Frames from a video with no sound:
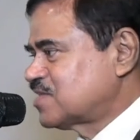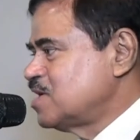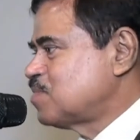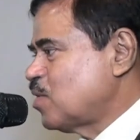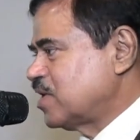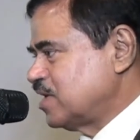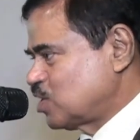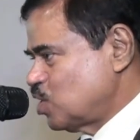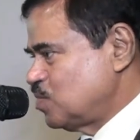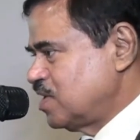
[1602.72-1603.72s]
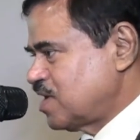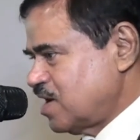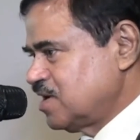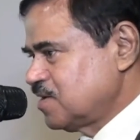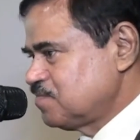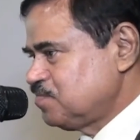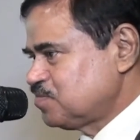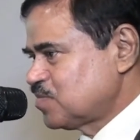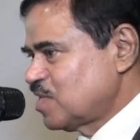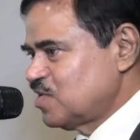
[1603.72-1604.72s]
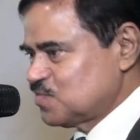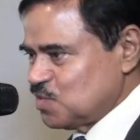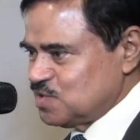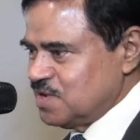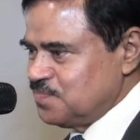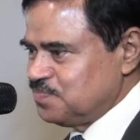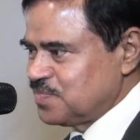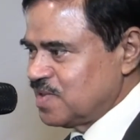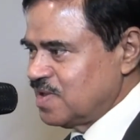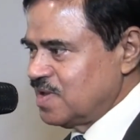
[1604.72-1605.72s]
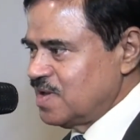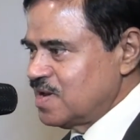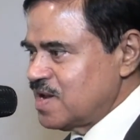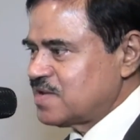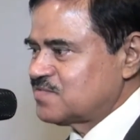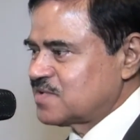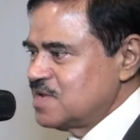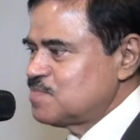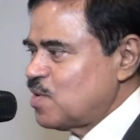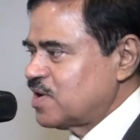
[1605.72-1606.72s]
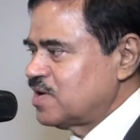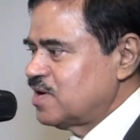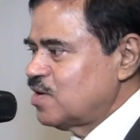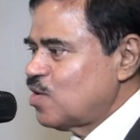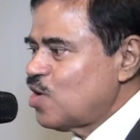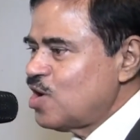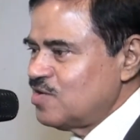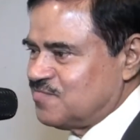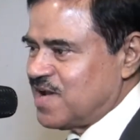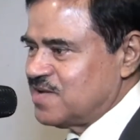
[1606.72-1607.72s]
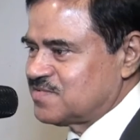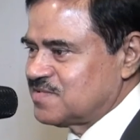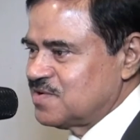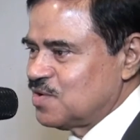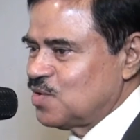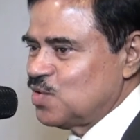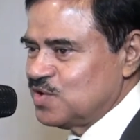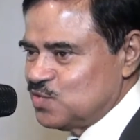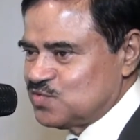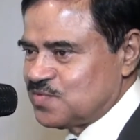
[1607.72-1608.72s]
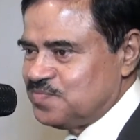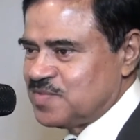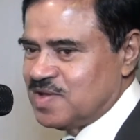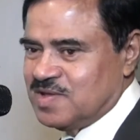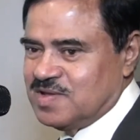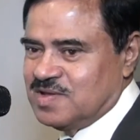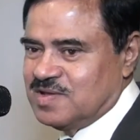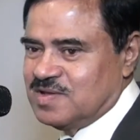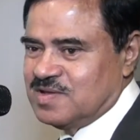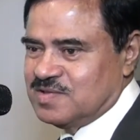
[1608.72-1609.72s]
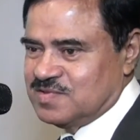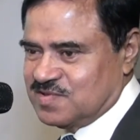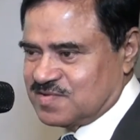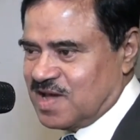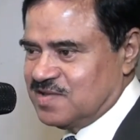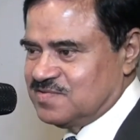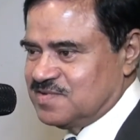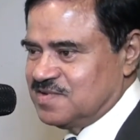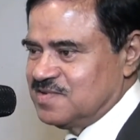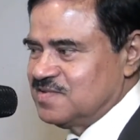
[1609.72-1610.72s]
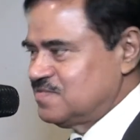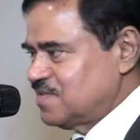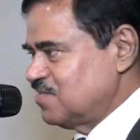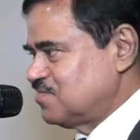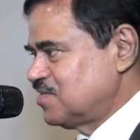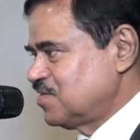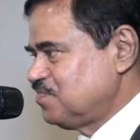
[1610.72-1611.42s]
keep our economy running smoothly. Let us keep our all friends who use this currency safe